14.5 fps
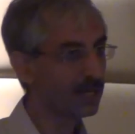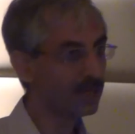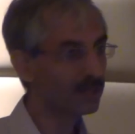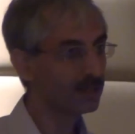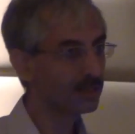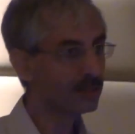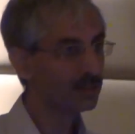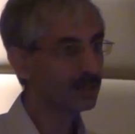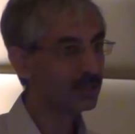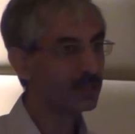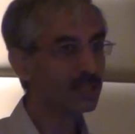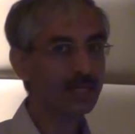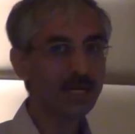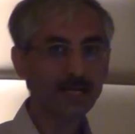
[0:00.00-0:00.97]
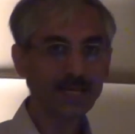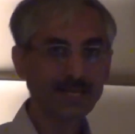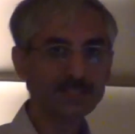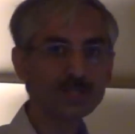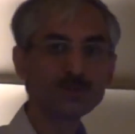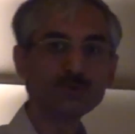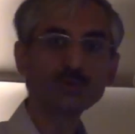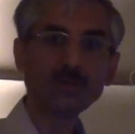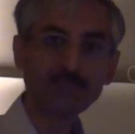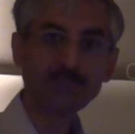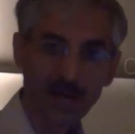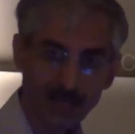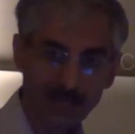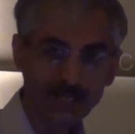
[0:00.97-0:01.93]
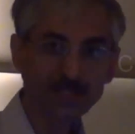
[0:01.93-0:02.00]
there, they get access to the
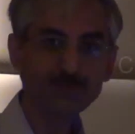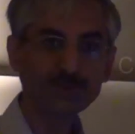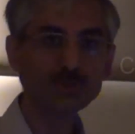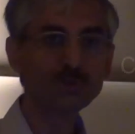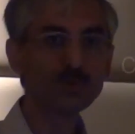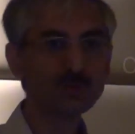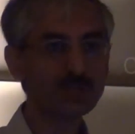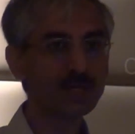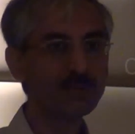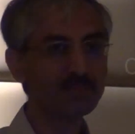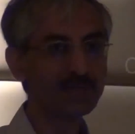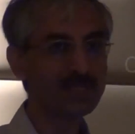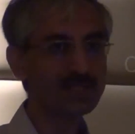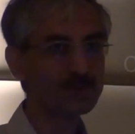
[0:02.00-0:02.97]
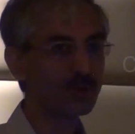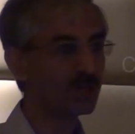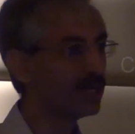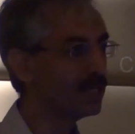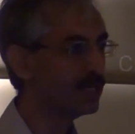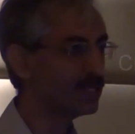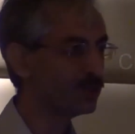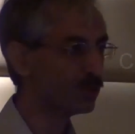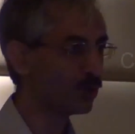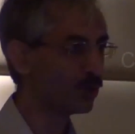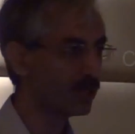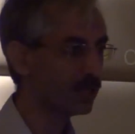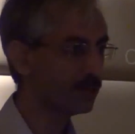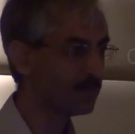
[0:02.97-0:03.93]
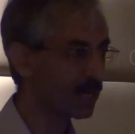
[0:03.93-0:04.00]
markets which those companies already
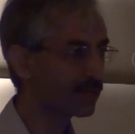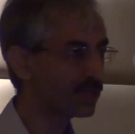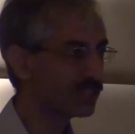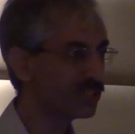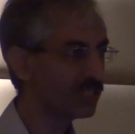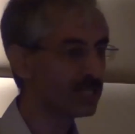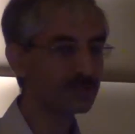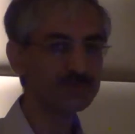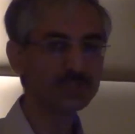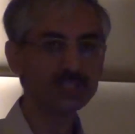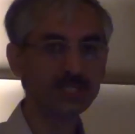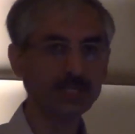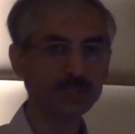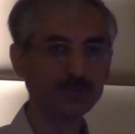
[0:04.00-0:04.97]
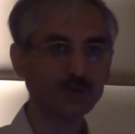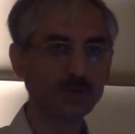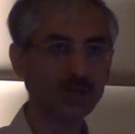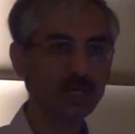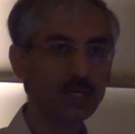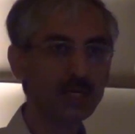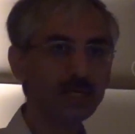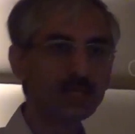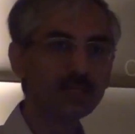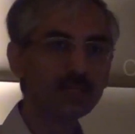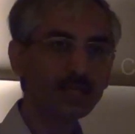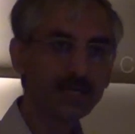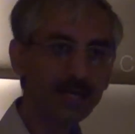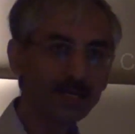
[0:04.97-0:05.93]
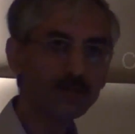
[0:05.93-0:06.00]
enjoy, market shares which they enjoy.
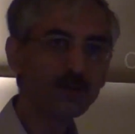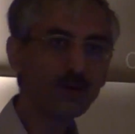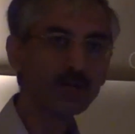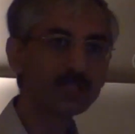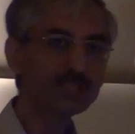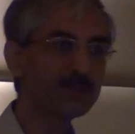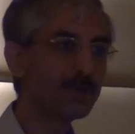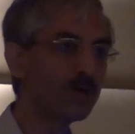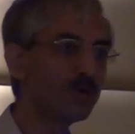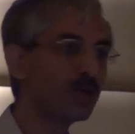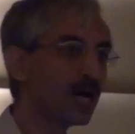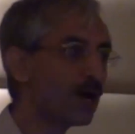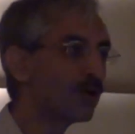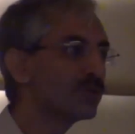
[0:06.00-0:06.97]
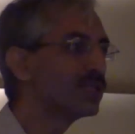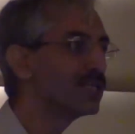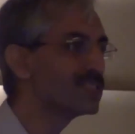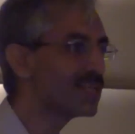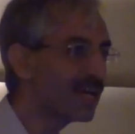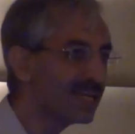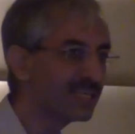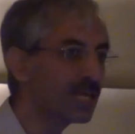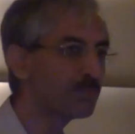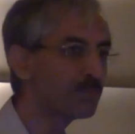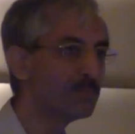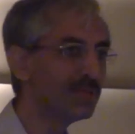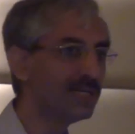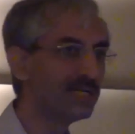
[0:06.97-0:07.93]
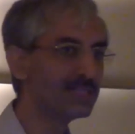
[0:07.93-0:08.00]
They get knowledge about how the design
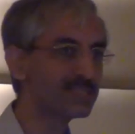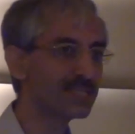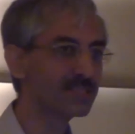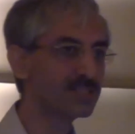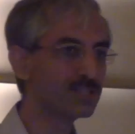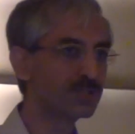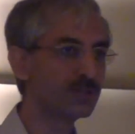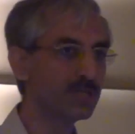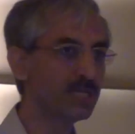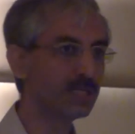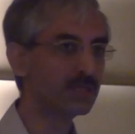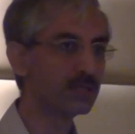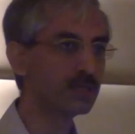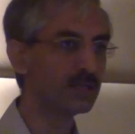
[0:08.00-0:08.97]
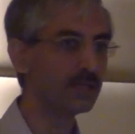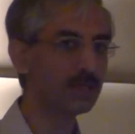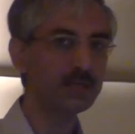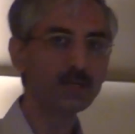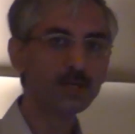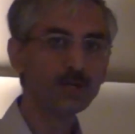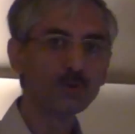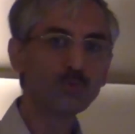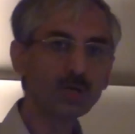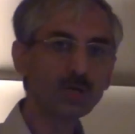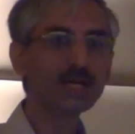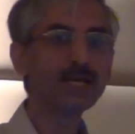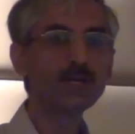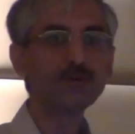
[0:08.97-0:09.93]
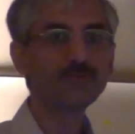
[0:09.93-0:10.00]
capabilities exist internally,
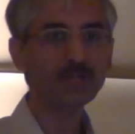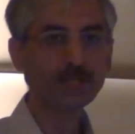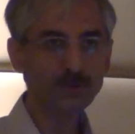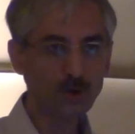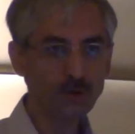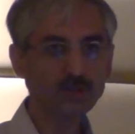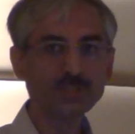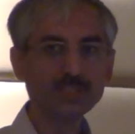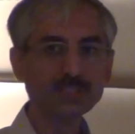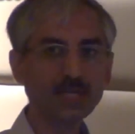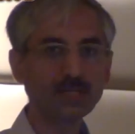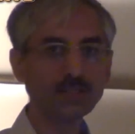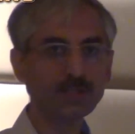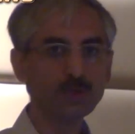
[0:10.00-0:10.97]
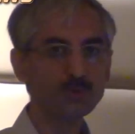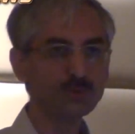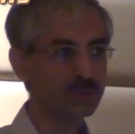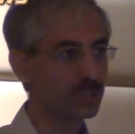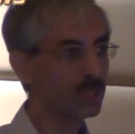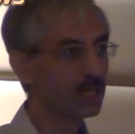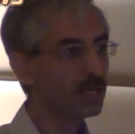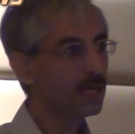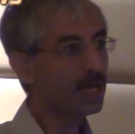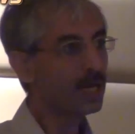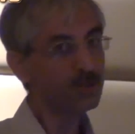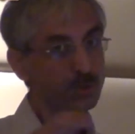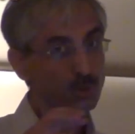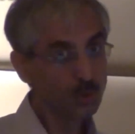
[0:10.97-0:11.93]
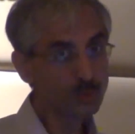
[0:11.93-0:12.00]
what kind of technologies are they using,
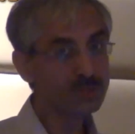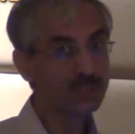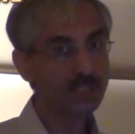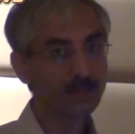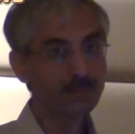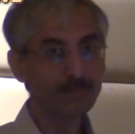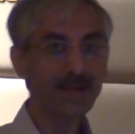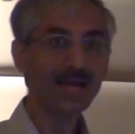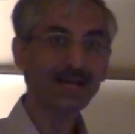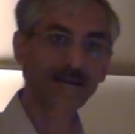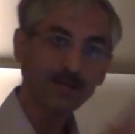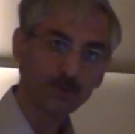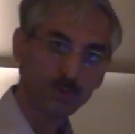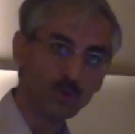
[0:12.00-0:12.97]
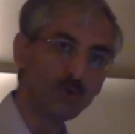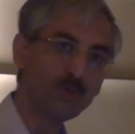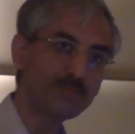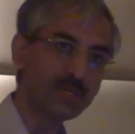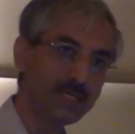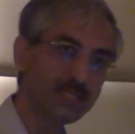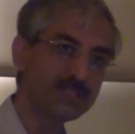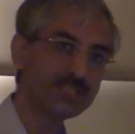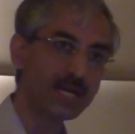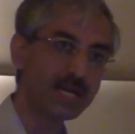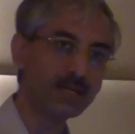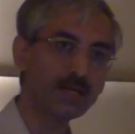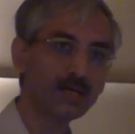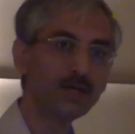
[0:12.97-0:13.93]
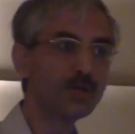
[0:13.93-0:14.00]
and use it back at home in
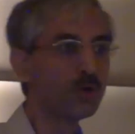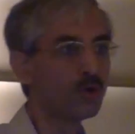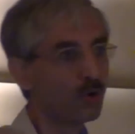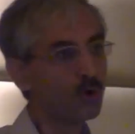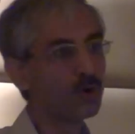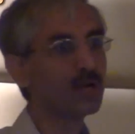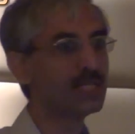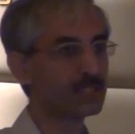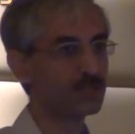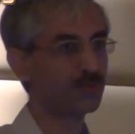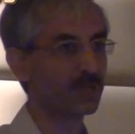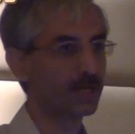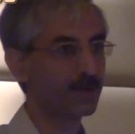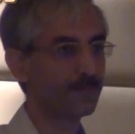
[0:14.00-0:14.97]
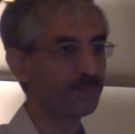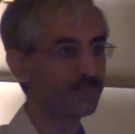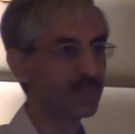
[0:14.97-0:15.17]
China or elsewhere.